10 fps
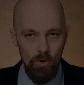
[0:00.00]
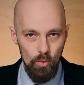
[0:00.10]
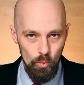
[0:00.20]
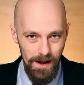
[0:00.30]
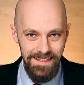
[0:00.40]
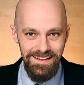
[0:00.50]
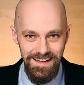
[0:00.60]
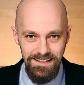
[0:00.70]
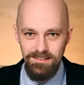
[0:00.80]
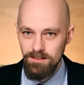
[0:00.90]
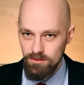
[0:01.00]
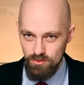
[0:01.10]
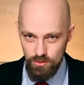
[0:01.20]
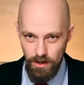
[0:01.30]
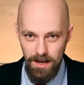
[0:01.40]
When in
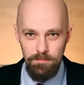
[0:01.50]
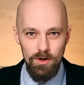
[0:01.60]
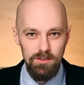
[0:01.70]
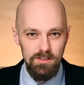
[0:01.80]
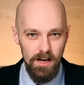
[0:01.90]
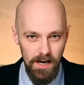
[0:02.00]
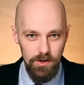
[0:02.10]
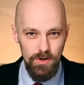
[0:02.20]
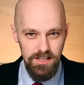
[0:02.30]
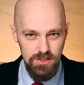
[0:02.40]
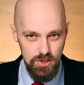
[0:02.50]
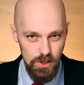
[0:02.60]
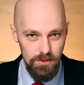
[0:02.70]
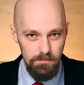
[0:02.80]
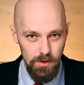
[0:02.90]
tripod high-res
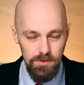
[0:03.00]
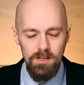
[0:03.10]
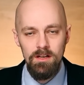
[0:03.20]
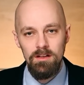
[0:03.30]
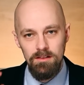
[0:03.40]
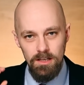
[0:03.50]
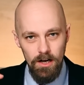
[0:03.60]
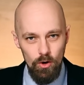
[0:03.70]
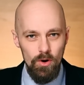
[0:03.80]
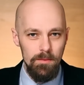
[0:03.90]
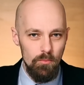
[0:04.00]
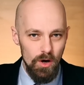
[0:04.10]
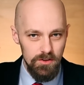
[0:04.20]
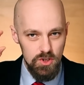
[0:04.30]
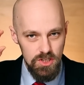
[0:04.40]
shot mode, the
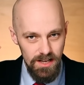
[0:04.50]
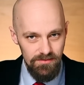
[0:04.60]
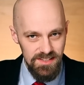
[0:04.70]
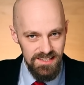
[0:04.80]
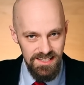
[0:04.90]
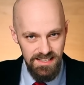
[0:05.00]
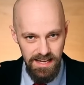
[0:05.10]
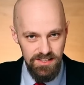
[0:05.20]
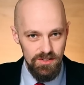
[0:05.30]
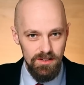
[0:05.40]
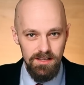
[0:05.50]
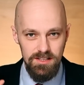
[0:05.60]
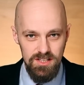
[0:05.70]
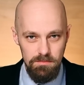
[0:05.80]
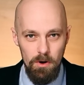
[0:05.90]
OM-1 shifts the sensor in
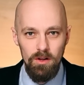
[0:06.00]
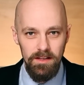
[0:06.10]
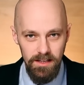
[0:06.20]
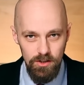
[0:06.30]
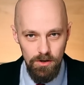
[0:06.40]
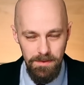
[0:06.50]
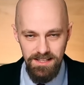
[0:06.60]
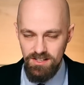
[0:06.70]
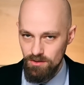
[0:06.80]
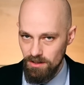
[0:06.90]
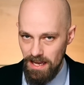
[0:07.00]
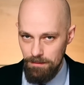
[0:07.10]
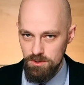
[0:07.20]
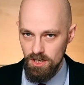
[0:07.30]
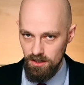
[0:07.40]
small increments to
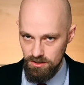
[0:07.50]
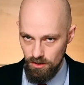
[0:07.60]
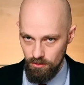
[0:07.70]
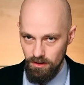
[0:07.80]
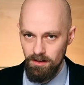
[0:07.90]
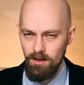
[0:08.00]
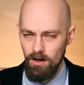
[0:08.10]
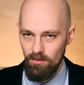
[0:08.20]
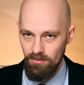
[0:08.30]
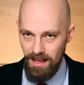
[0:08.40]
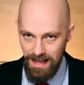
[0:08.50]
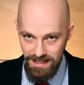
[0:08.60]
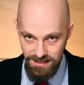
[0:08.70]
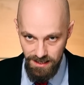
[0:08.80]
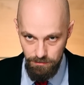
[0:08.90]
capture a total of
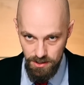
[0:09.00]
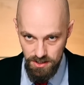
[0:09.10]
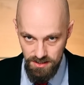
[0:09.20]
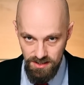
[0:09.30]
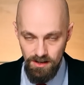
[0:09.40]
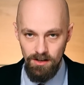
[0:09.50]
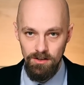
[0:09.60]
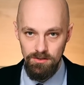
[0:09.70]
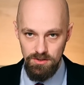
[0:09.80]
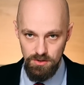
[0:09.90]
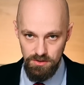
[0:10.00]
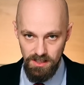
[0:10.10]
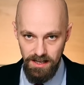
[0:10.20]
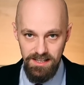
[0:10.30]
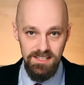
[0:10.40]
8 images,
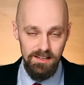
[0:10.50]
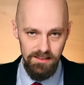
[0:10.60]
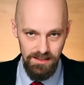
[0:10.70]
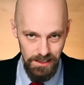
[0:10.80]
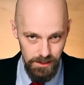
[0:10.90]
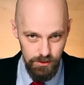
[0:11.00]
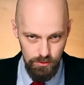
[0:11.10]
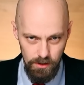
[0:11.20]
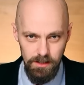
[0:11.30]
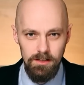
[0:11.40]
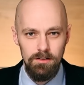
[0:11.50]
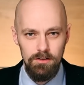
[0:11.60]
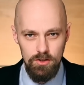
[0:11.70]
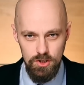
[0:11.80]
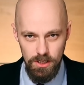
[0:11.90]
utilizing the electronic
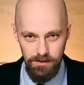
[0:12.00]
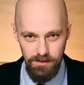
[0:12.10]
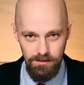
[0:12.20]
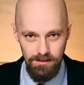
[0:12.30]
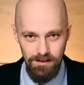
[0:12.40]
shutter.